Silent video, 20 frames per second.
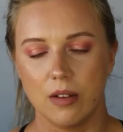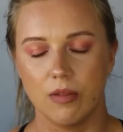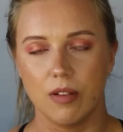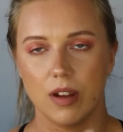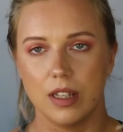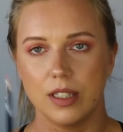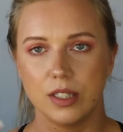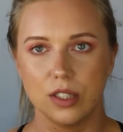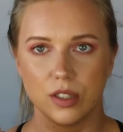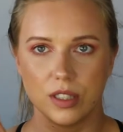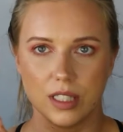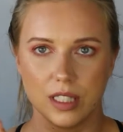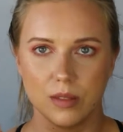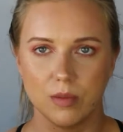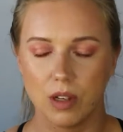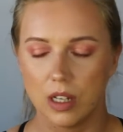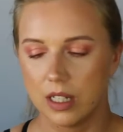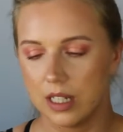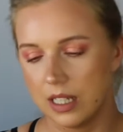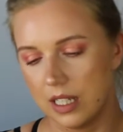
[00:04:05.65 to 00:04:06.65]
difference. So this
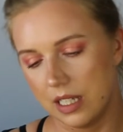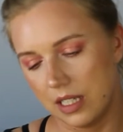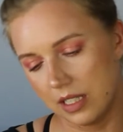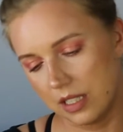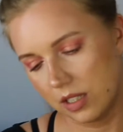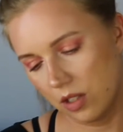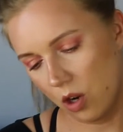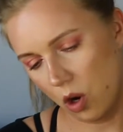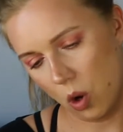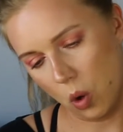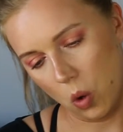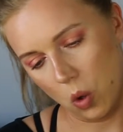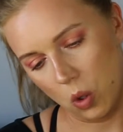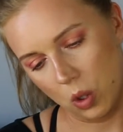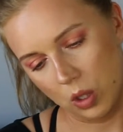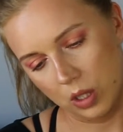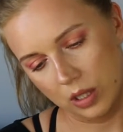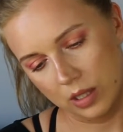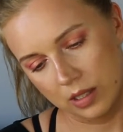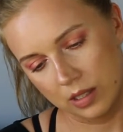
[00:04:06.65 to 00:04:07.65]
one is
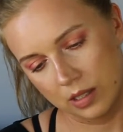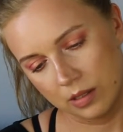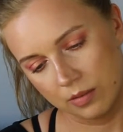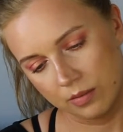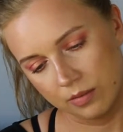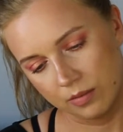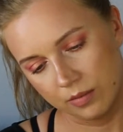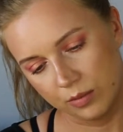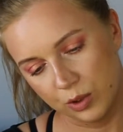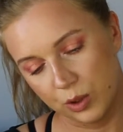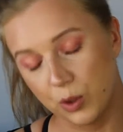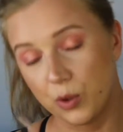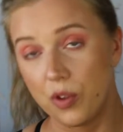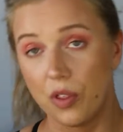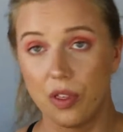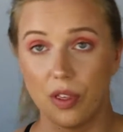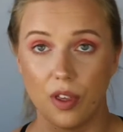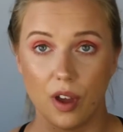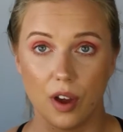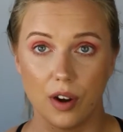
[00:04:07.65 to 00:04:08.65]
called
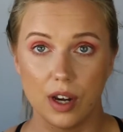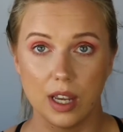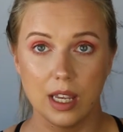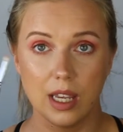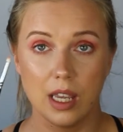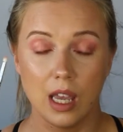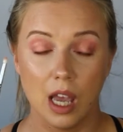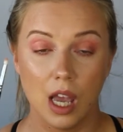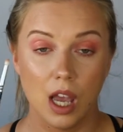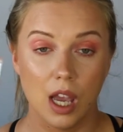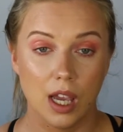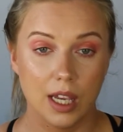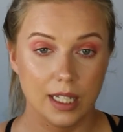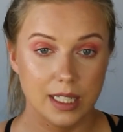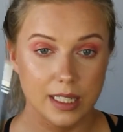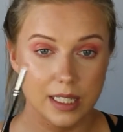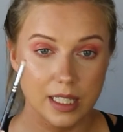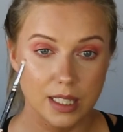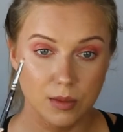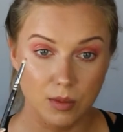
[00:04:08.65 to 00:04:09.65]
230.
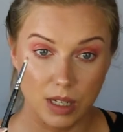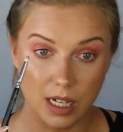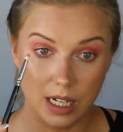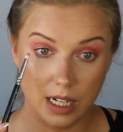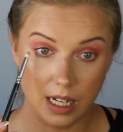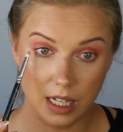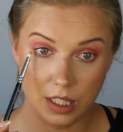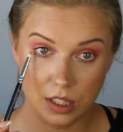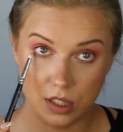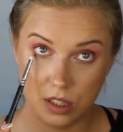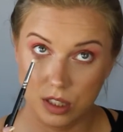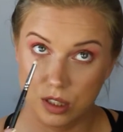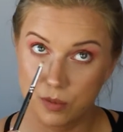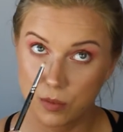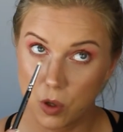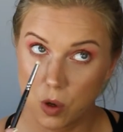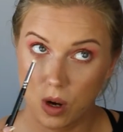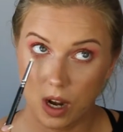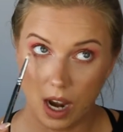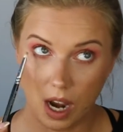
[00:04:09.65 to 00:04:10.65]
This is really nice to
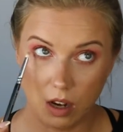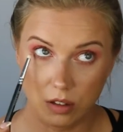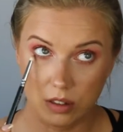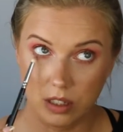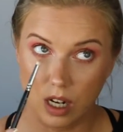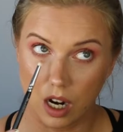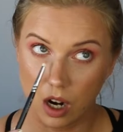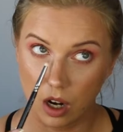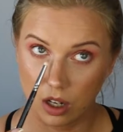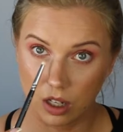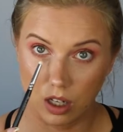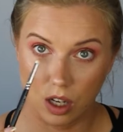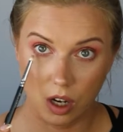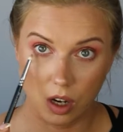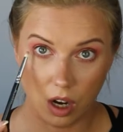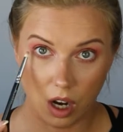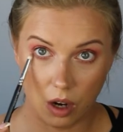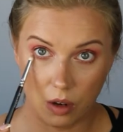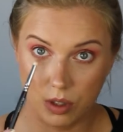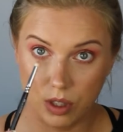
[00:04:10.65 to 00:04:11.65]
smoke out the
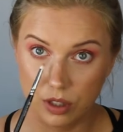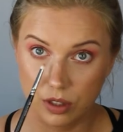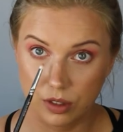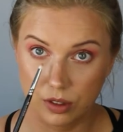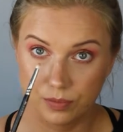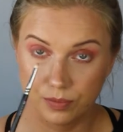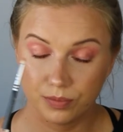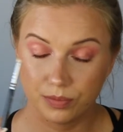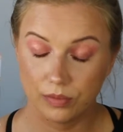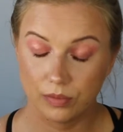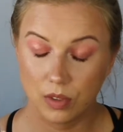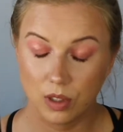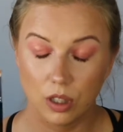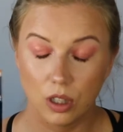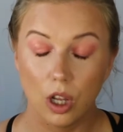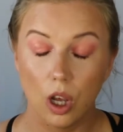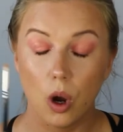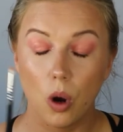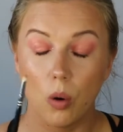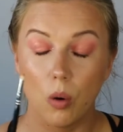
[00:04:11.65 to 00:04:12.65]
outer
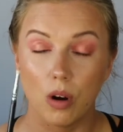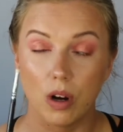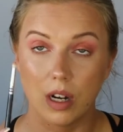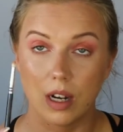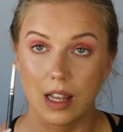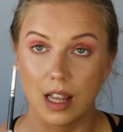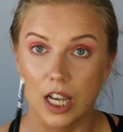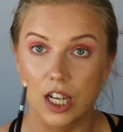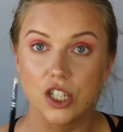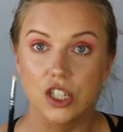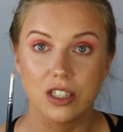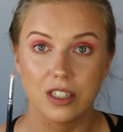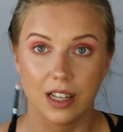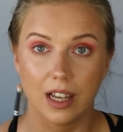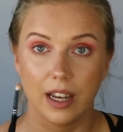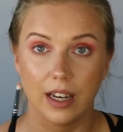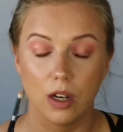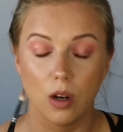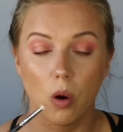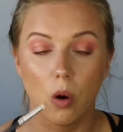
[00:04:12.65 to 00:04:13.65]
lower lash
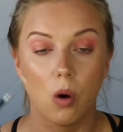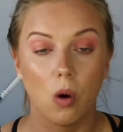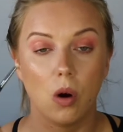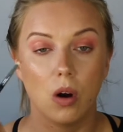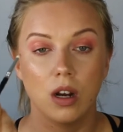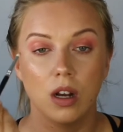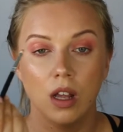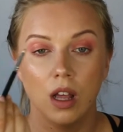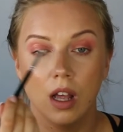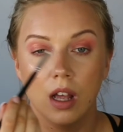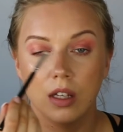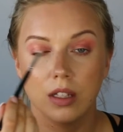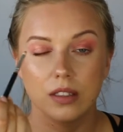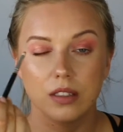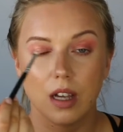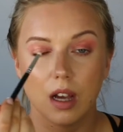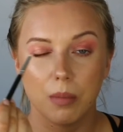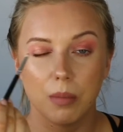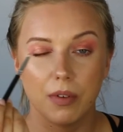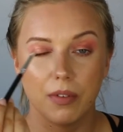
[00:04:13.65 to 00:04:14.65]
line or
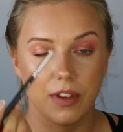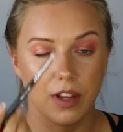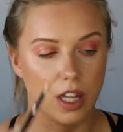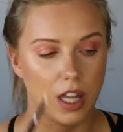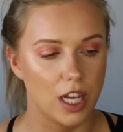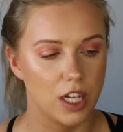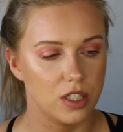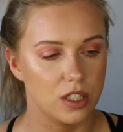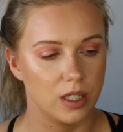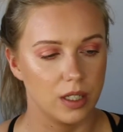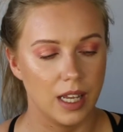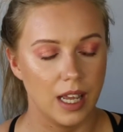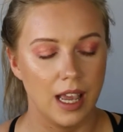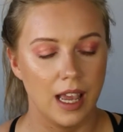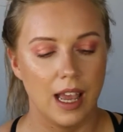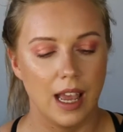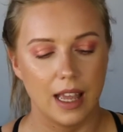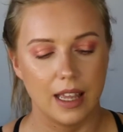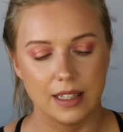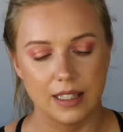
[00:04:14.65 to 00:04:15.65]
top of the lash line.
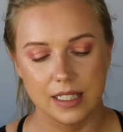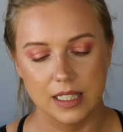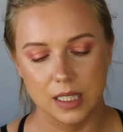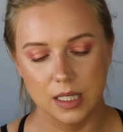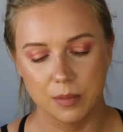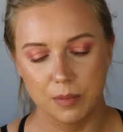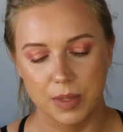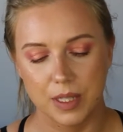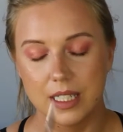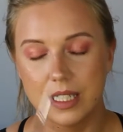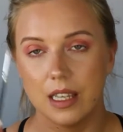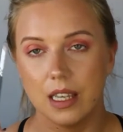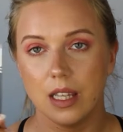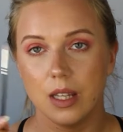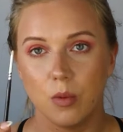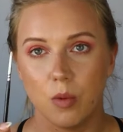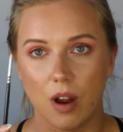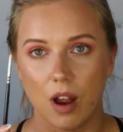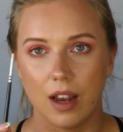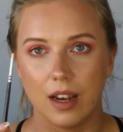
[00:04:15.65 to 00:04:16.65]
And this
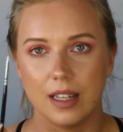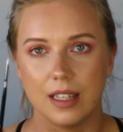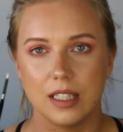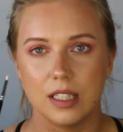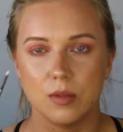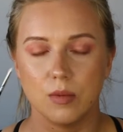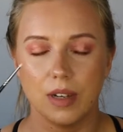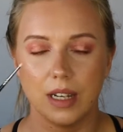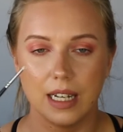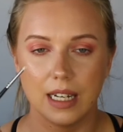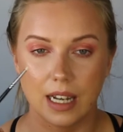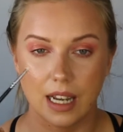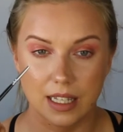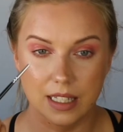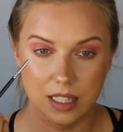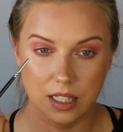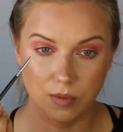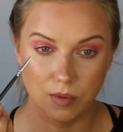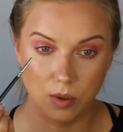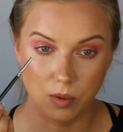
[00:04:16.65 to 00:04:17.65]
petite one is really
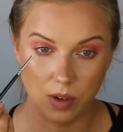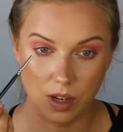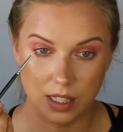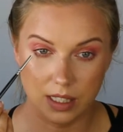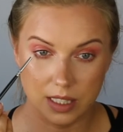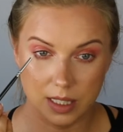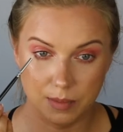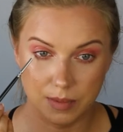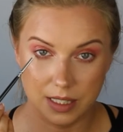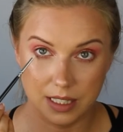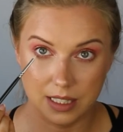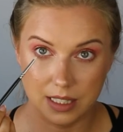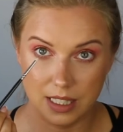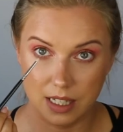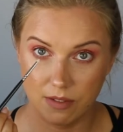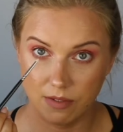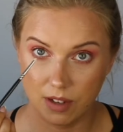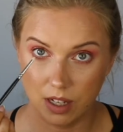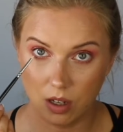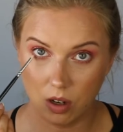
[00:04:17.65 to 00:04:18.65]
nice if you want
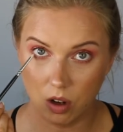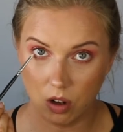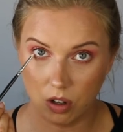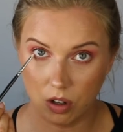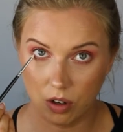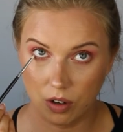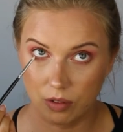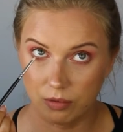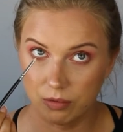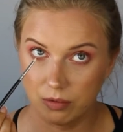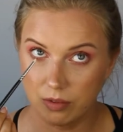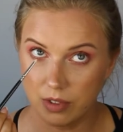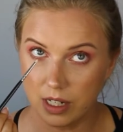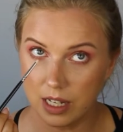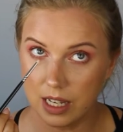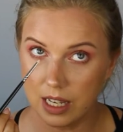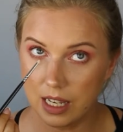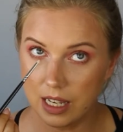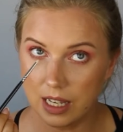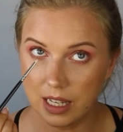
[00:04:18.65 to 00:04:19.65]
specific color
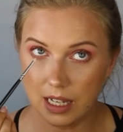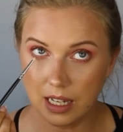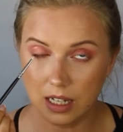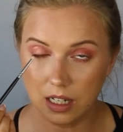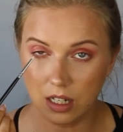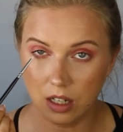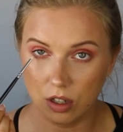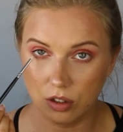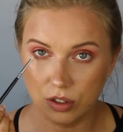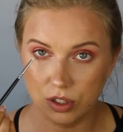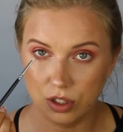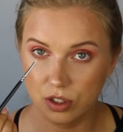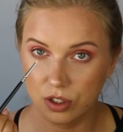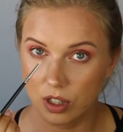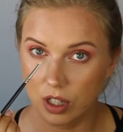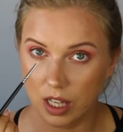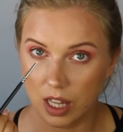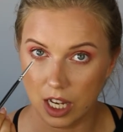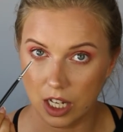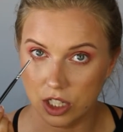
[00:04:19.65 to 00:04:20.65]
really close to
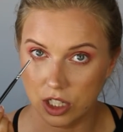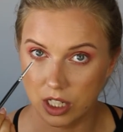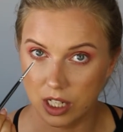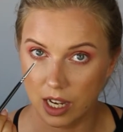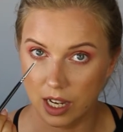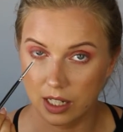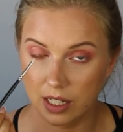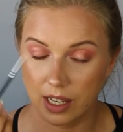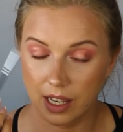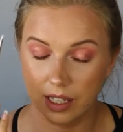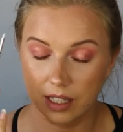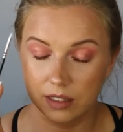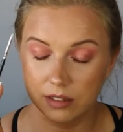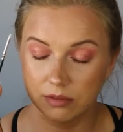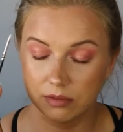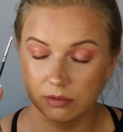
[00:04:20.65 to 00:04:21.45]
your lash line, like